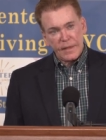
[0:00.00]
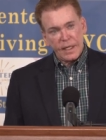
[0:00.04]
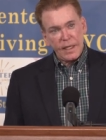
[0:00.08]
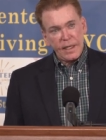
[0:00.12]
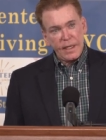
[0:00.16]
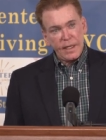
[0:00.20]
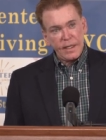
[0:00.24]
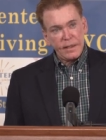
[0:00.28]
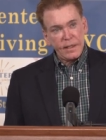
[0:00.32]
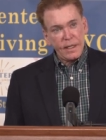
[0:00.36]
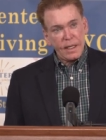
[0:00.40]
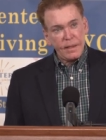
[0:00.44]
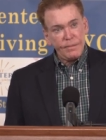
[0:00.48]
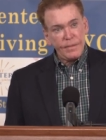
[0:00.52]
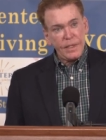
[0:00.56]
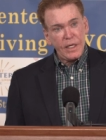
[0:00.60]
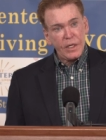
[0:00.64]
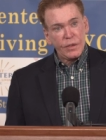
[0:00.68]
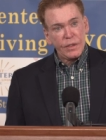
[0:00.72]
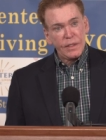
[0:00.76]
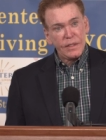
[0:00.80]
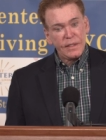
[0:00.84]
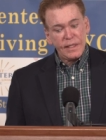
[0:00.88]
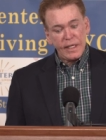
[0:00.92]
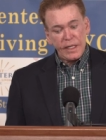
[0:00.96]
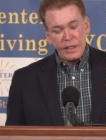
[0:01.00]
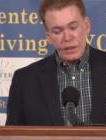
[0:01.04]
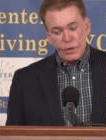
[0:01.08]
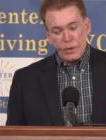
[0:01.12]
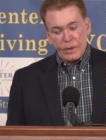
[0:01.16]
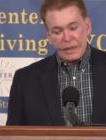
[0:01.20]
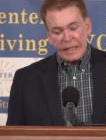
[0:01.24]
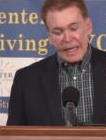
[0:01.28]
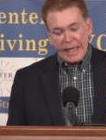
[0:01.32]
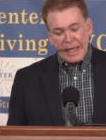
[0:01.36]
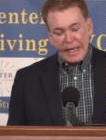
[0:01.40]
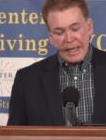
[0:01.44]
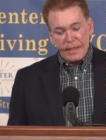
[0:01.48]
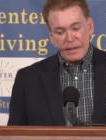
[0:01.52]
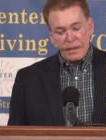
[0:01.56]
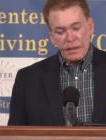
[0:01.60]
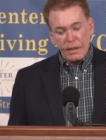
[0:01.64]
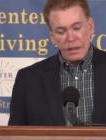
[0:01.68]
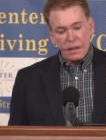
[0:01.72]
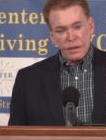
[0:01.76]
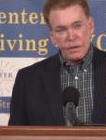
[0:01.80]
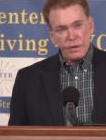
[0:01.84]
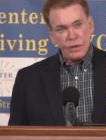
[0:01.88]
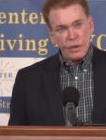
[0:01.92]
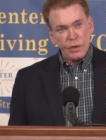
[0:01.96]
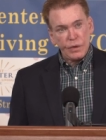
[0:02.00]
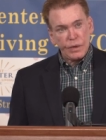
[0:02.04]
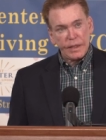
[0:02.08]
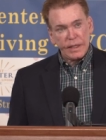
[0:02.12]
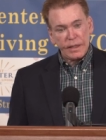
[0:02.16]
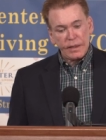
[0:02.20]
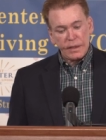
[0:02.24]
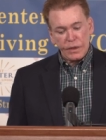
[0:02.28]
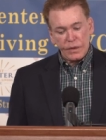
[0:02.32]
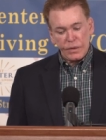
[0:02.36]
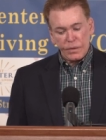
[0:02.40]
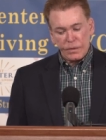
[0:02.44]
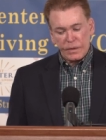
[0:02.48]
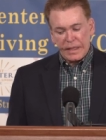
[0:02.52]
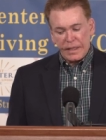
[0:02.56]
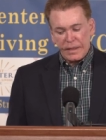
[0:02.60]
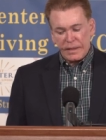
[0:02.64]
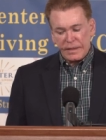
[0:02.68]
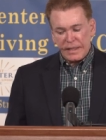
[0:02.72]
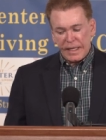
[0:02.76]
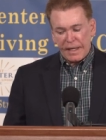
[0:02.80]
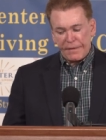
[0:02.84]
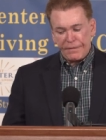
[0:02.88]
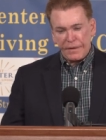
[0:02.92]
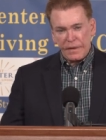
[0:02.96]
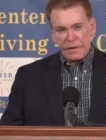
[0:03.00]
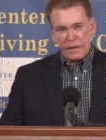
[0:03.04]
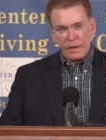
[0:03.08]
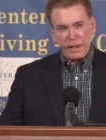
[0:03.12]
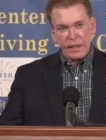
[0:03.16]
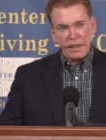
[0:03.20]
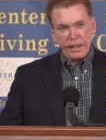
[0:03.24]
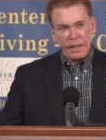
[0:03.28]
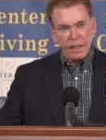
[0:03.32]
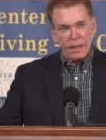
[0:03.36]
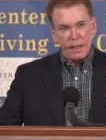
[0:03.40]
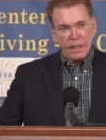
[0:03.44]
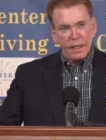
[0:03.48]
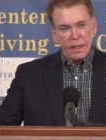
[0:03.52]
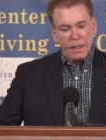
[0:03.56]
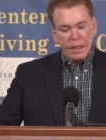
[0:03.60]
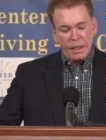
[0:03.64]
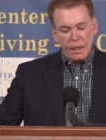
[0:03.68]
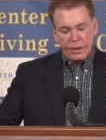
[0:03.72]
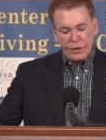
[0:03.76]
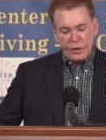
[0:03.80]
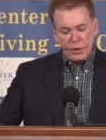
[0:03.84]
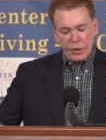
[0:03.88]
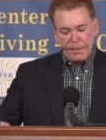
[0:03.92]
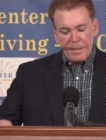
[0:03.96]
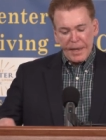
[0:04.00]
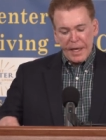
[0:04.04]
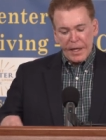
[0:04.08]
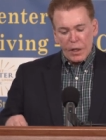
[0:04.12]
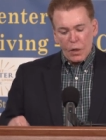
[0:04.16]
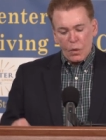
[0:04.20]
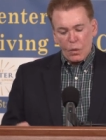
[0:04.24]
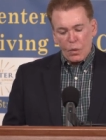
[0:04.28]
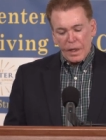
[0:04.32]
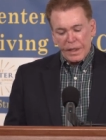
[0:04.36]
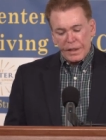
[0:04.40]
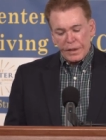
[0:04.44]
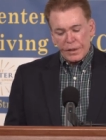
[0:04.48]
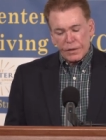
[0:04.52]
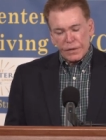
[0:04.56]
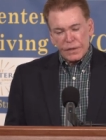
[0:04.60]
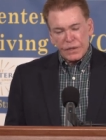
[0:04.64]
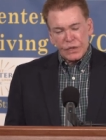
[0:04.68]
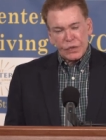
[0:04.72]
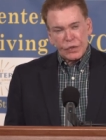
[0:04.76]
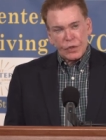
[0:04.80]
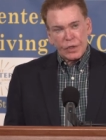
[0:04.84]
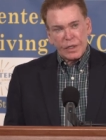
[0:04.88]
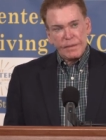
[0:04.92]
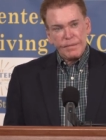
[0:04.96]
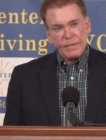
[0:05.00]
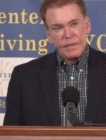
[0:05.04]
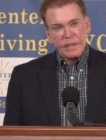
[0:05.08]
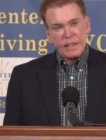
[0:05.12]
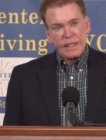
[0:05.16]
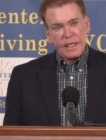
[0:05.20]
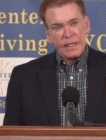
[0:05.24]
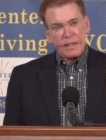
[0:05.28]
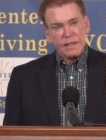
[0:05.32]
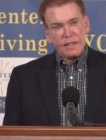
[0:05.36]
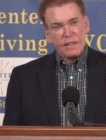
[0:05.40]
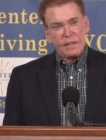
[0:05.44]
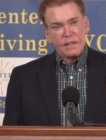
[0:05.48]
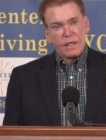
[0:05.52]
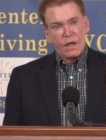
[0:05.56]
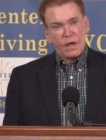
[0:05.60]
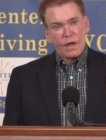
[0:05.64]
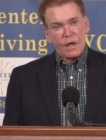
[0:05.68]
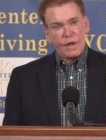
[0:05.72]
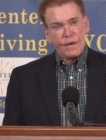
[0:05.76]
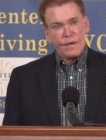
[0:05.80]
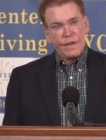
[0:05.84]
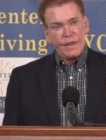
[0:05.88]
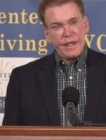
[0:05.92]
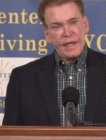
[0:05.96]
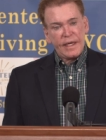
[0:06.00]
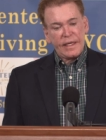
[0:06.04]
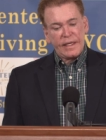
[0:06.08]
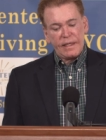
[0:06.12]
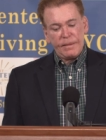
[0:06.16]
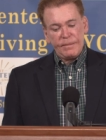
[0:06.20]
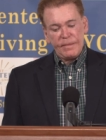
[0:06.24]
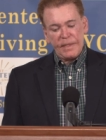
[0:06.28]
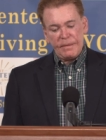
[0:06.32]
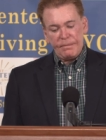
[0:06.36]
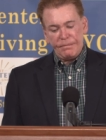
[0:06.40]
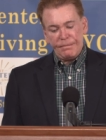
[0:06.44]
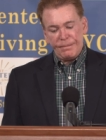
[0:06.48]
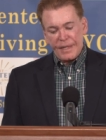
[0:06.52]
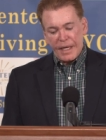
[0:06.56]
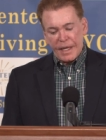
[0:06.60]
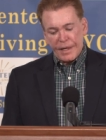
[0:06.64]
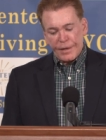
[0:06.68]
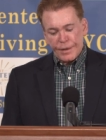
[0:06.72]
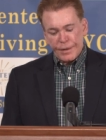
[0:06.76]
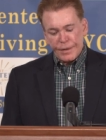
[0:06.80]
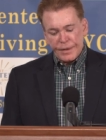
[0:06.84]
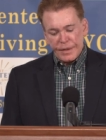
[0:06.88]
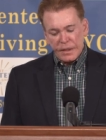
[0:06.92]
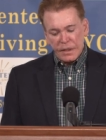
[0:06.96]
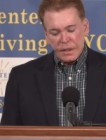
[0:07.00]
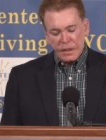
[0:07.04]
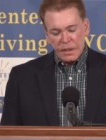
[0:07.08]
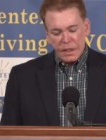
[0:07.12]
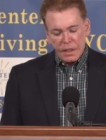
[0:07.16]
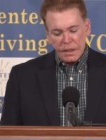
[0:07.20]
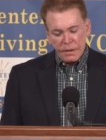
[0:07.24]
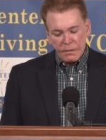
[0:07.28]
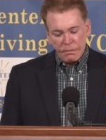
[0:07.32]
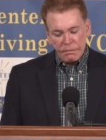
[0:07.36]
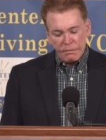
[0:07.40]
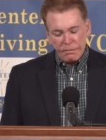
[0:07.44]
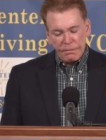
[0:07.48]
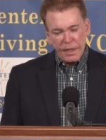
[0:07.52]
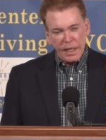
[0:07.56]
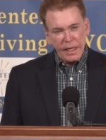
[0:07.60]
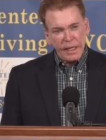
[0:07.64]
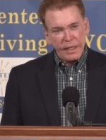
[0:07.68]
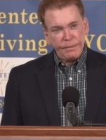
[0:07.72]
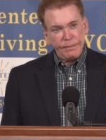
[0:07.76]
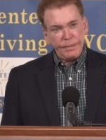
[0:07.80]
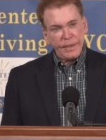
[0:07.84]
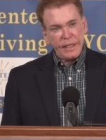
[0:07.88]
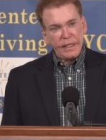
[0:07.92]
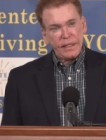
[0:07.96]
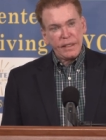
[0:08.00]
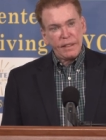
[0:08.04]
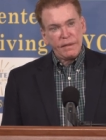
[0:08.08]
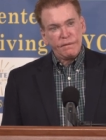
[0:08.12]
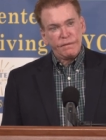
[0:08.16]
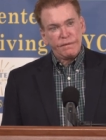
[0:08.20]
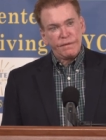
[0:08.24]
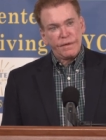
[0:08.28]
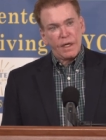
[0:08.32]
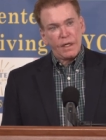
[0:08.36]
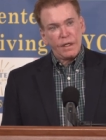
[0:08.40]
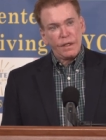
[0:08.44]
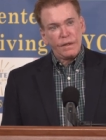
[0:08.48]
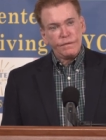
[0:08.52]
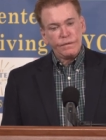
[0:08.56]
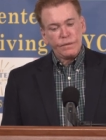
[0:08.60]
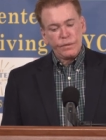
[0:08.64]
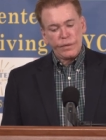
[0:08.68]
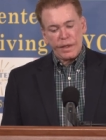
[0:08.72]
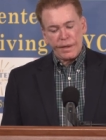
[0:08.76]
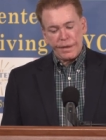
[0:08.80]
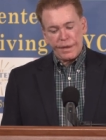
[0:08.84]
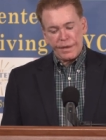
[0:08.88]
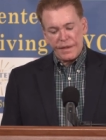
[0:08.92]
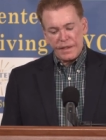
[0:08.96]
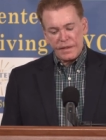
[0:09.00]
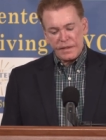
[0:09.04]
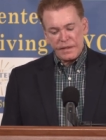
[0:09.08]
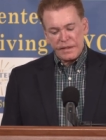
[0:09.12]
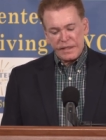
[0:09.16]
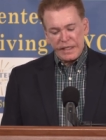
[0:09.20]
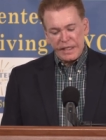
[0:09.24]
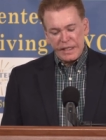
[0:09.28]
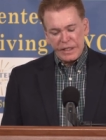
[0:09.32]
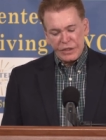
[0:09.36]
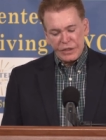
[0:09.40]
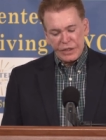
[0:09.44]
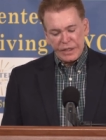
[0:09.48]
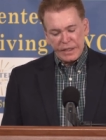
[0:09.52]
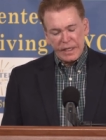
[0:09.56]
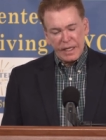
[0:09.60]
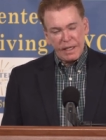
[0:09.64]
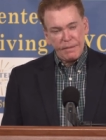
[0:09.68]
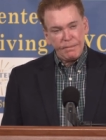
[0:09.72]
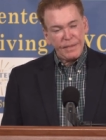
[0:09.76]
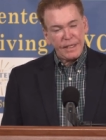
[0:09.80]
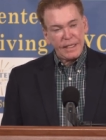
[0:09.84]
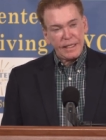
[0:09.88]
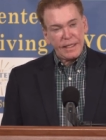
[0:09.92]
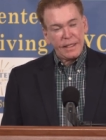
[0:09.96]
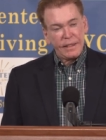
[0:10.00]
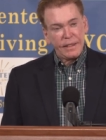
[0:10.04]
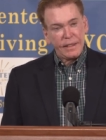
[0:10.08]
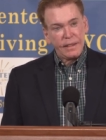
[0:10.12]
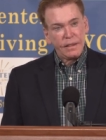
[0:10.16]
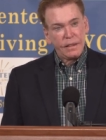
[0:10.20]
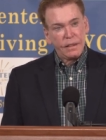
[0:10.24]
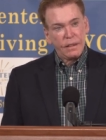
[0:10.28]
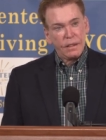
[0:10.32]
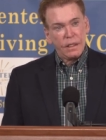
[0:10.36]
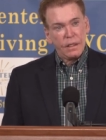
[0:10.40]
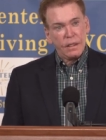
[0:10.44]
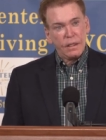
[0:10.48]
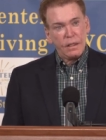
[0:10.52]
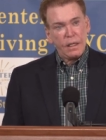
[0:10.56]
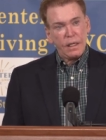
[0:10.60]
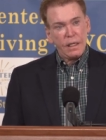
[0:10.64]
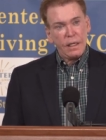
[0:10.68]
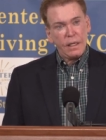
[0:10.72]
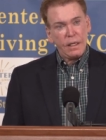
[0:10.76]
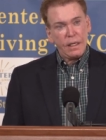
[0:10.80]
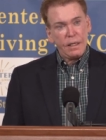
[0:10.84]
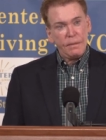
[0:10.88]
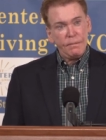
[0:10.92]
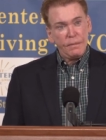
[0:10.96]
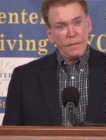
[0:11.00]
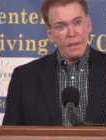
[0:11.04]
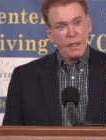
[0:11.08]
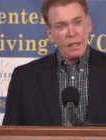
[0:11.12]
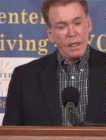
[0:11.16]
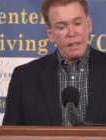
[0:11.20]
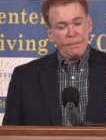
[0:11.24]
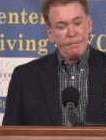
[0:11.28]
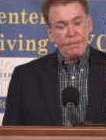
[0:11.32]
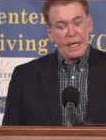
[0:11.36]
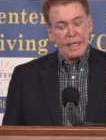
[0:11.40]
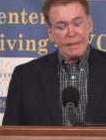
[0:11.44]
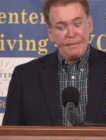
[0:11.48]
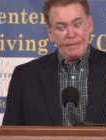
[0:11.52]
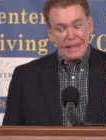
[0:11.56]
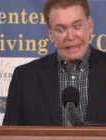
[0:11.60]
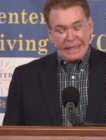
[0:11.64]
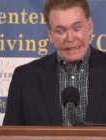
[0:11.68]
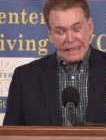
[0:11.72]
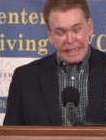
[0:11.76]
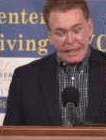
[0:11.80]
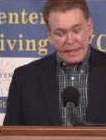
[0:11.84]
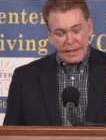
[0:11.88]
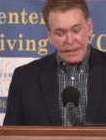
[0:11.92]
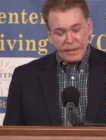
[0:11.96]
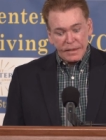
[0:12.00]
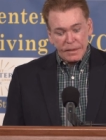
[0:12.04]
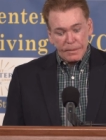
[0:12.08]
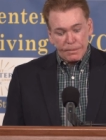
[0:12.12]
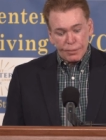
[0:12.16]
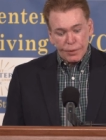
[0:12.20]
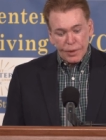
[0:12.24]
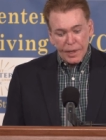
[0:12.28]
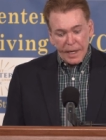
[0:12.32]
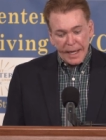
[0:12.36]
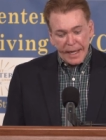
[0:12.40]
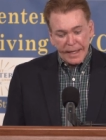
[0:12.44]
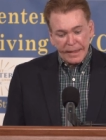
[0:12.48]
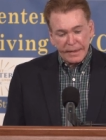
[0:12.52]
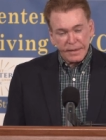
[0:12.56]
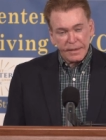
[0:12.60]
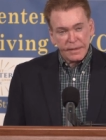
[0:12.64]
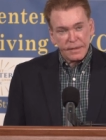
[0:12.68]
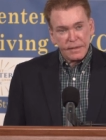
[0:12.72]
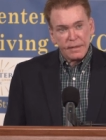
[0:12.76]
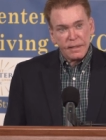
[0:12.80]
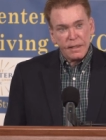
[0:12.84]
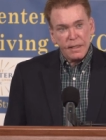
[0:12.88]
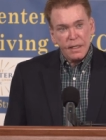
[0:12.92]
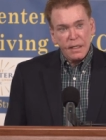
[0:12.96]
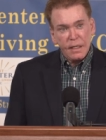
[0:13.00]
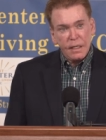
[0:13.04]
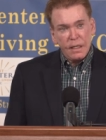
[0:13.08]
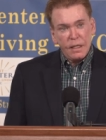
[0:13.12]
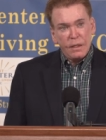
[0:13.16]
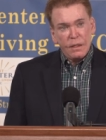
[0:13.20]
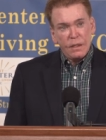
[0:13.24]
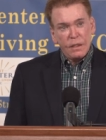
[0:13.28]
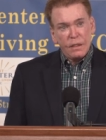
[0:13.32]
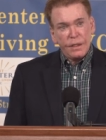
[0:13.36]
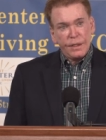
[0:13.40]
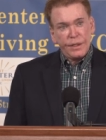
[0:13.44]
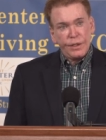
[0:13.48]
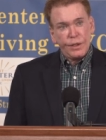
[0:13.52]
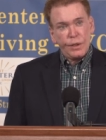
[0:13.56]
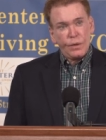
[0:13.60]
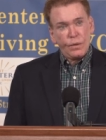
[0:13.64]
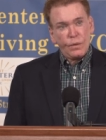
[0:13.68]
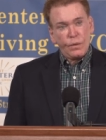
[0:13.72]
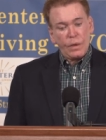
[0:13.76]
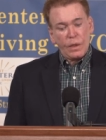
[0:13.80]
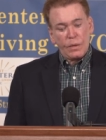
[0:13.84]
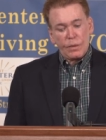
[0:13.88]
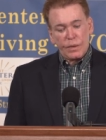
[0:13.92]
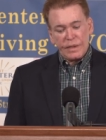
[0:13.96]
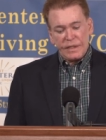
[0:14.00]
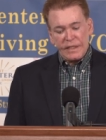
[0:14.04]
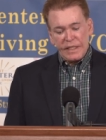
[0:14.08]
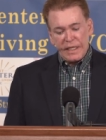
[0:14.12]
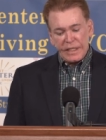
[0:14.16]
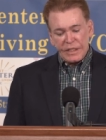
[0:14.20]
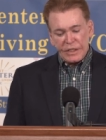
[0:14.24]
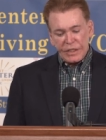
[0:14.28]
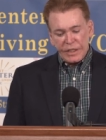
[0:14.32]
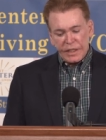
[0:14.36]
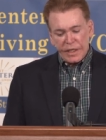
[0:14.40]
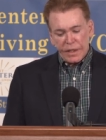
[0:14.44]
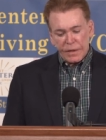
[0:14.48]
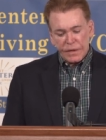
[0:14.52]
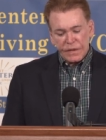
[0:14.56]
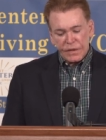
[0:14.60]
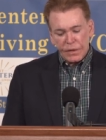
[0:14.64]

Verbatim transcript: And I'm here to say you can do it. You can definitely, no matter what your circumstances are, they can be bettered by being involved with this teaching and beginning, and, and by beginning to practice, you know, what we're teaching here.